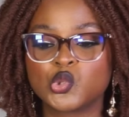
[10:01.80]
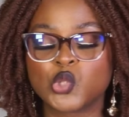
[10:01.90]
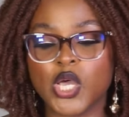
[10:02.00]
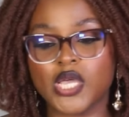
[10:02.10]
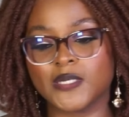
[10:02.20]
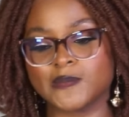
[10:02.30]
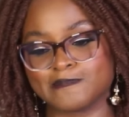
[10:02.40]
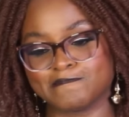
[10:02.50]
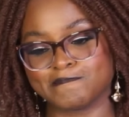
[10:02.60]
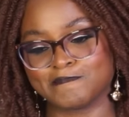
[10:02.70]
hey,
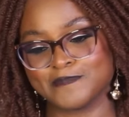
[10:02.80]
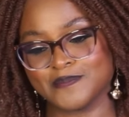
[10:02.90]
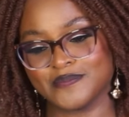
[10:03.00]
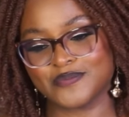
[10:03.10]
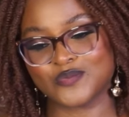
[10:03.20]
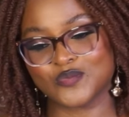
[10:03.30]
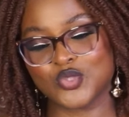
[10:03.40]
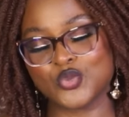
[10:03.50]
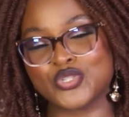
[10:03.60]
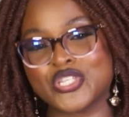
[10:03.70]

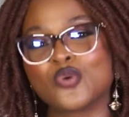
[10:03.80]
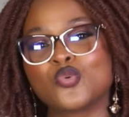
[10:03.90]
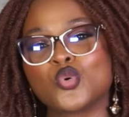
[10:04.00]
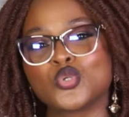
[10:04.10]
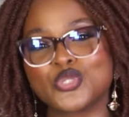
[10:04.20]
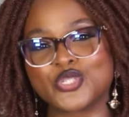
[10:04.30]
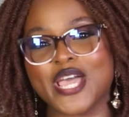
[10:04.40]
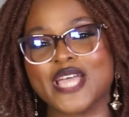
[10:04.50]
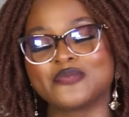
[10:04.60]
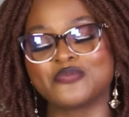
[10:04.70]
to say, who
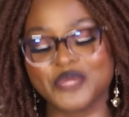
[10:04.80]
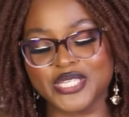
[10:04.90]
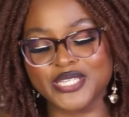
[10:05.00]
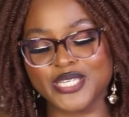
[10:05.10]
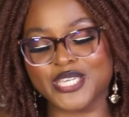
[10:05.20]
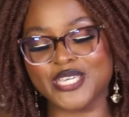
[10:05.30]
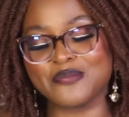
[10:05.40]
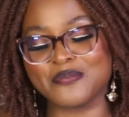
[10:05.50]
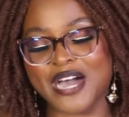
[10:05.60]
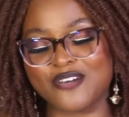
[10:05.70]
sent me?
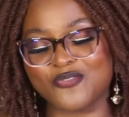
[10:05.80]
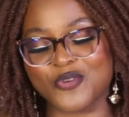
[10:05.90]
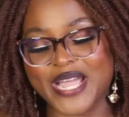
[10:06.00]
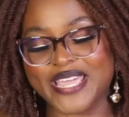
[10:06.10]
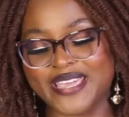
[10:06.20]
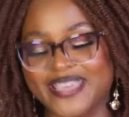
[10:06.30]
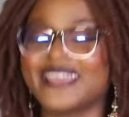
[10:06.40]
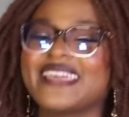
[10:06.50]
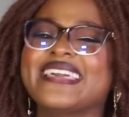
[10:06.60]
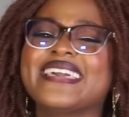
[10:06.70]
Qui m'a
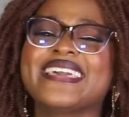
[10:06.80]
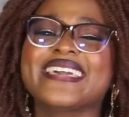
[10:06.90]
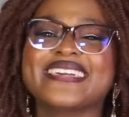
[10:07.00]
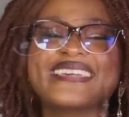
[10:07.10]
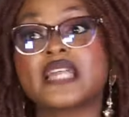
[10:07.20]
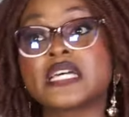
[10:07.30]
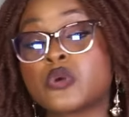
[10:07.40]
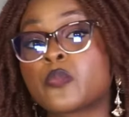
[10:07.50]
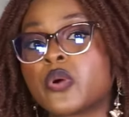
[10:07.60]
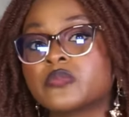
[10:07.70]
envoyé? That's
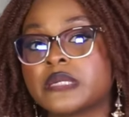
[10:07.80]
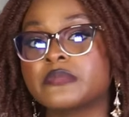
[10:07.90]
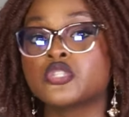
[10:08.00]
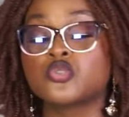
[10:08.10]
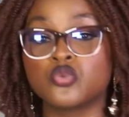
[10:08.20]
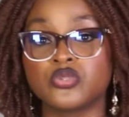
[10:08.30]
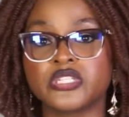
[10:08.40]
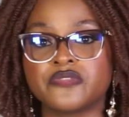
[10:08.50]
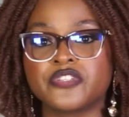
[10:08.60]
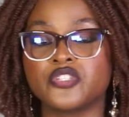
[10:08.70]
what prompted me to do
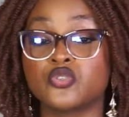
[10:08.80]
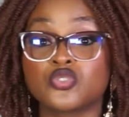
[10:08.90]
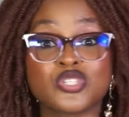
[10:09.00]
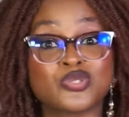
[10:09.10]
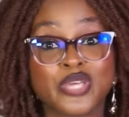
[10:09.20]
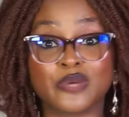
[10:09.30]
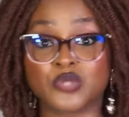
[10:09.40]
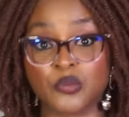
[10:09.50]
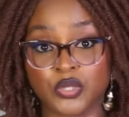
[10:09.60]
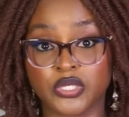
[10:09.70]
this video, just to help
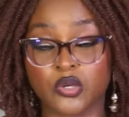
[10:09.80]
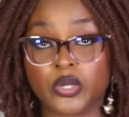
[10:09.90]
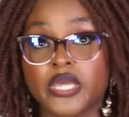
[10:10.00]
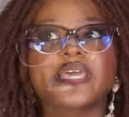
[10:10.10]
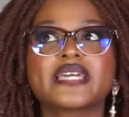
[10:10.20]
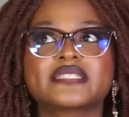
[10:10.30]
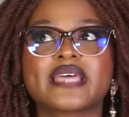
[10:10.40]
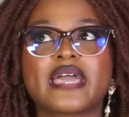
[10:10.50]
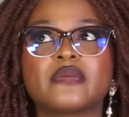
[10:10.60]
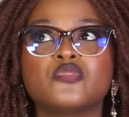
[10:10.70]
somebody, okay? Next
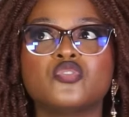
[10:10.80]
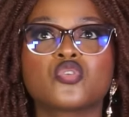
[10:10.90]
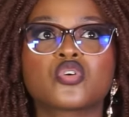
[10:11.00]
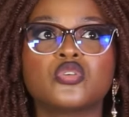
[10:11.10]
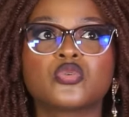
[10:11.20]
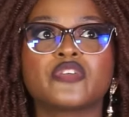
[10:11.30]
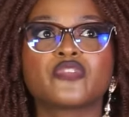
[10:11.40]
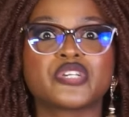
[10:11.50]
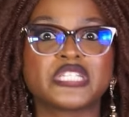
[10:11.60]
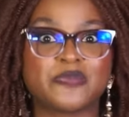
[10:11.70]
time you're looking
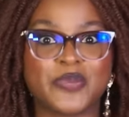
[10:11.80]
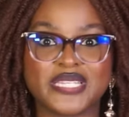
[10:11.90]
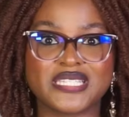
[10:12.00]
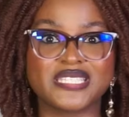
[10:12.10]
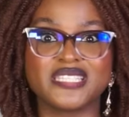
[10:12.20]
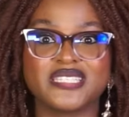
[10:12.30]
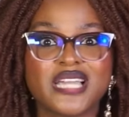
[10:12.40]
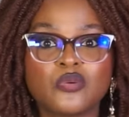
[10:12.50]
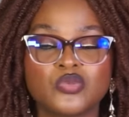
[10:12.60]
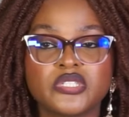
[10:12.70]
for a space in
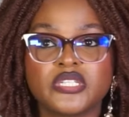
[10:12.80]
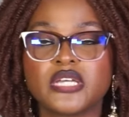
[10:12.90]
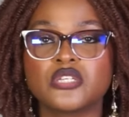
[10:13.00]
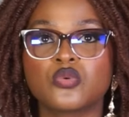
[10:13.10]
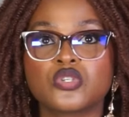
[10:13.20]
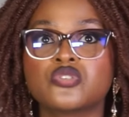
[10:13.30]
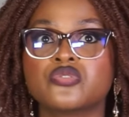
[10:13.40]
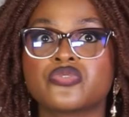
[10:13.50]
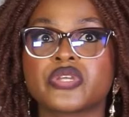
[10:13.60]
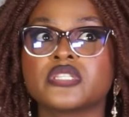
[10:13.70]
Yaoundé that you want
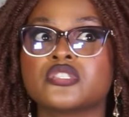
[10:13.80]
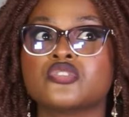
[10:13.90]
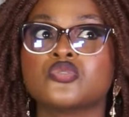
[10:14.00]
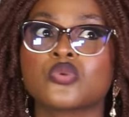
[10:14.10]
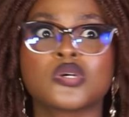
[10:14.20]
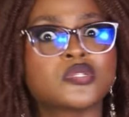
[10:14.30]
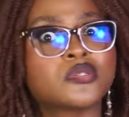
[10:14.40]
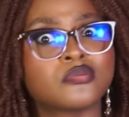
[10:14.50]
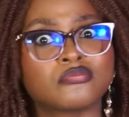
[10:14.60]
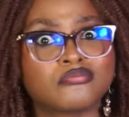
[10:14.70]
to rent, you want
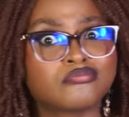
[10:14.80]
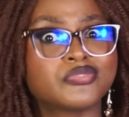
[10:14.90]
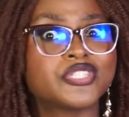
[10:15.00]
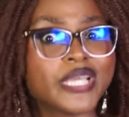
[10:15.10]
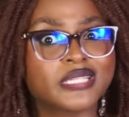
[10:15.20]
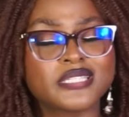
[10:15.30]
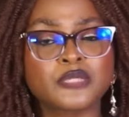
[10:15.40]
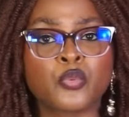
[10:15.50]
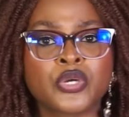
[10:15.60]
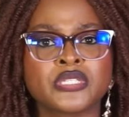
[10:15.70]
to check
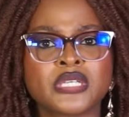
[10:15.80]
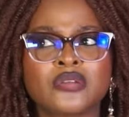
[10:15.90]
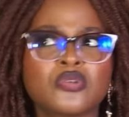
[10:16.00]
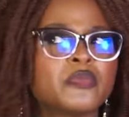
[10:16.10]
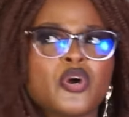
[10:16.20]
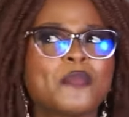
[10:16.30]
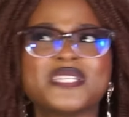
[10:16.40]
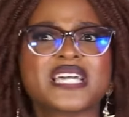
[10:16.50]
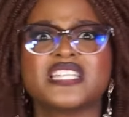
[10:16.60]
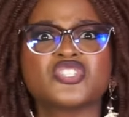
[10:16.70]
this point out, or
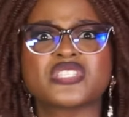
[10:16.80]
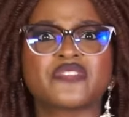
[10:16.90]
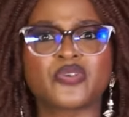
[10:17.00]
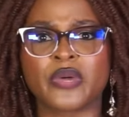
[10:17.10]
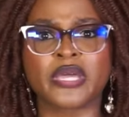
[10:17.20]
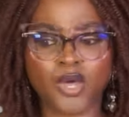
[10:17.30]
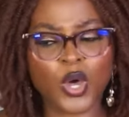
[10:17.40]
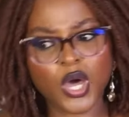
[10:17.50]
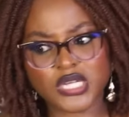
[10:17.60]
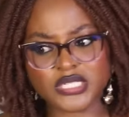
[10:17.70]
basically just everywhere.
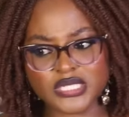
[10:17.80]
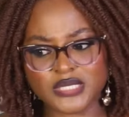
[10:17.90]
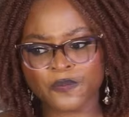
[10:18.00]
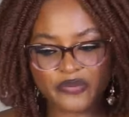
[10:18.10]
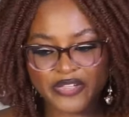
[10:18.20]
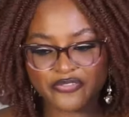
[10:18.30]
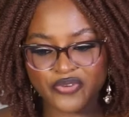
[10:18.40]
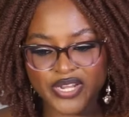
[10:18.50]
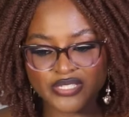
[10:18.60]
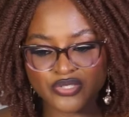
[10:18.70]
Cause each of my
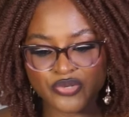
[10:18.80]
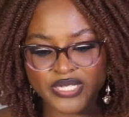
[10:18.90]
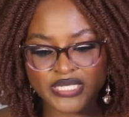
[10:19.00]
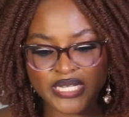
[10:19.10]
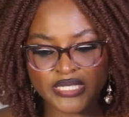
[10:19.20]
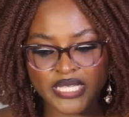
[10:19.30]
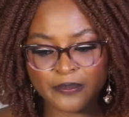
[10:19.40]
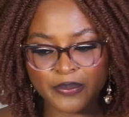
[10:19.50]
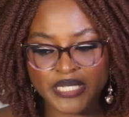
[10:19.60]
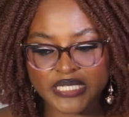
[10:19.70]
friends rented a
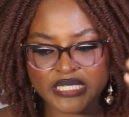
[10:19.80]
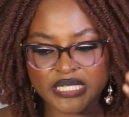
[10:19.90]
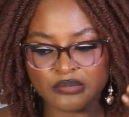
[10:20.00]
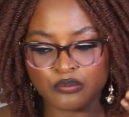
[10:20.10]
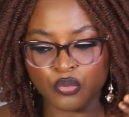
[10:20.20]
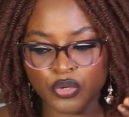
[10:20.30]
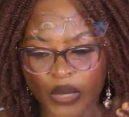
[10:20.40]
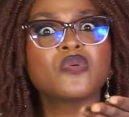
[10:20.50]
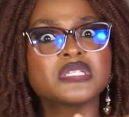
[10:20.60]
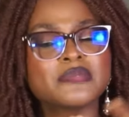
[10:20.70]
place in
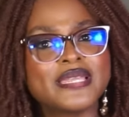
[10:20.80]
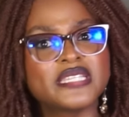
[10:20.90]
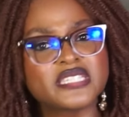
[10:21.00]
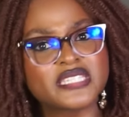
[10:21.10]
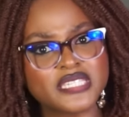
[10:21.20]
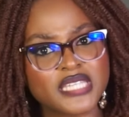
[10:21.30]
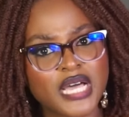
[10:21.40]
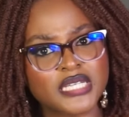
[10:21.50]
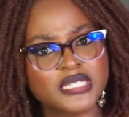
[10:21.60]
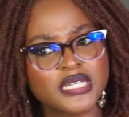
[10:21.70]
Boya. What's my little
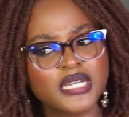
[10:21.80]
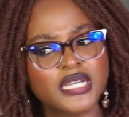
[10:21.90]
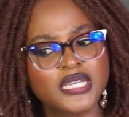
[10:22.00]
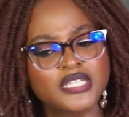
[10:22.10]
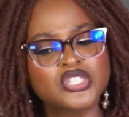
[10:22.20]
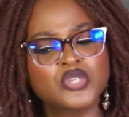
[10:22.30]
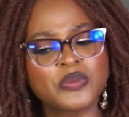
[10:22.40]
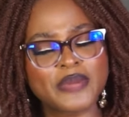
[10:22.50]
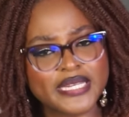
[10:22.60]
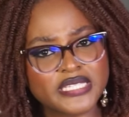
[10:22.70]
sisters? Should
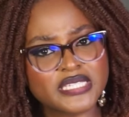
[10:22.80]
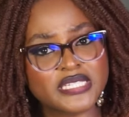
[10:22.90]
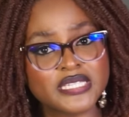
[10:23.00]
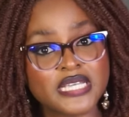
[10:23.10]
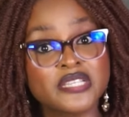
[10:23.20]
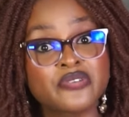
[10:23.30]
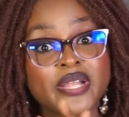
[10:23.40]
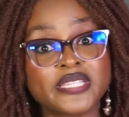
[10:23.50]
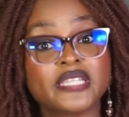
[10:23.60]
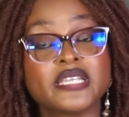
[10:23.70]
be my little sisters. They
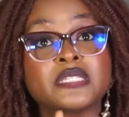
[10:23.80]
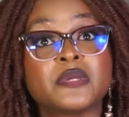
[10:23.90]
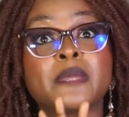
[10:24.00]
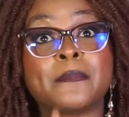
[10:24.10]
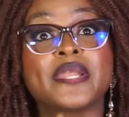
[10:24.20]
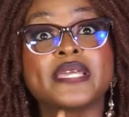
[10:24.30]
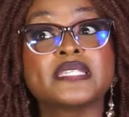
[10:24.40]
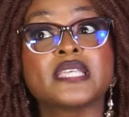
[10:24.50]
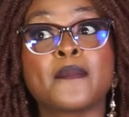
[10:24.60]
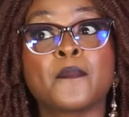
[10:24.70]
rented a
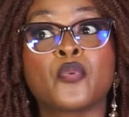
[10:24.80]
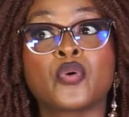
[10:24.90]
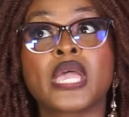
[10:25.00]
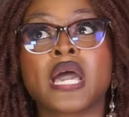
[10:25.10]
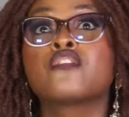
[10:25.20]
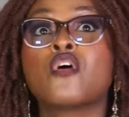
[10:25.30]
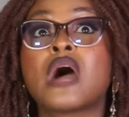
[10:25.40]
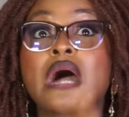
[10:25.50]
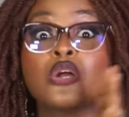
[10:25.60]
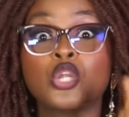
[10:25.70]
place in Boya. For
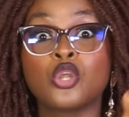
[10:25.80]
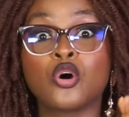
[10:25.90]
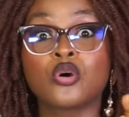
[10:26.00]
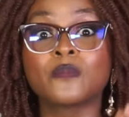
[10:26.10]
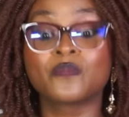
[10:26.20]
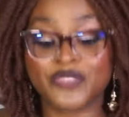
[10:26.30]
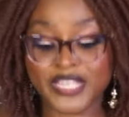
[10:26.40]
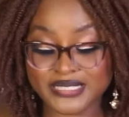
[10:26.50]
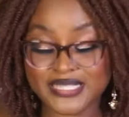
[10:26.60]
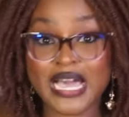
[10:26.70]
how long?
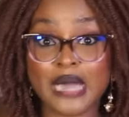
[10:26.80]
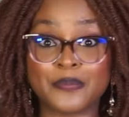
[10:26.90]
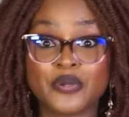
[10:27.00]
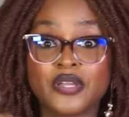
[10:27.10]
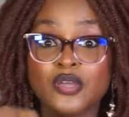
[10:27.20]
They tap.